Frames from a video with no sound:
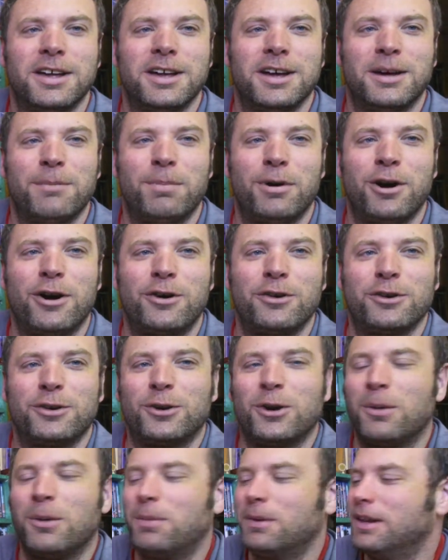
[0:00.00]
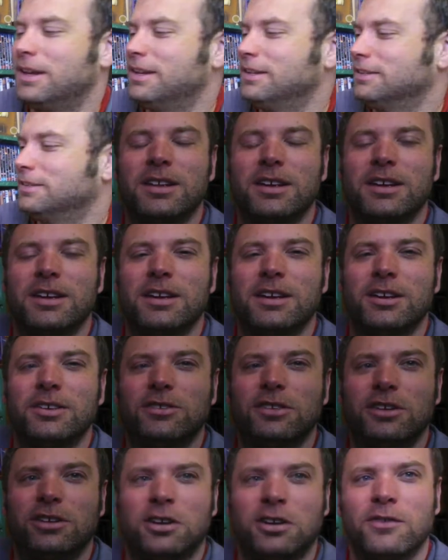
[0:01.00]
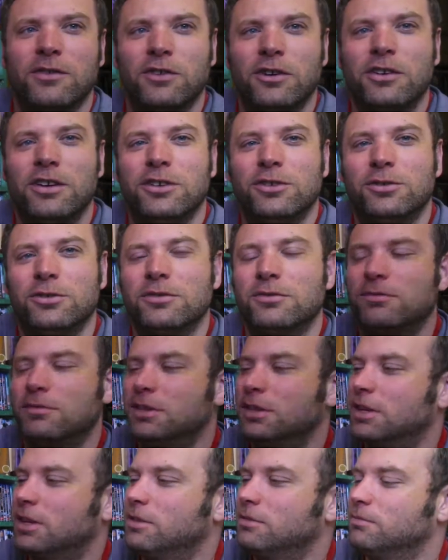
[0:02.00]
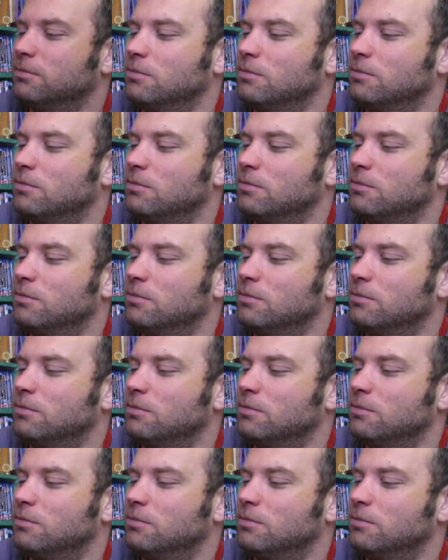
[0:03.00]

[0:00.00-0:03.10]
a pirated copy, because it is like a very sort of, you know,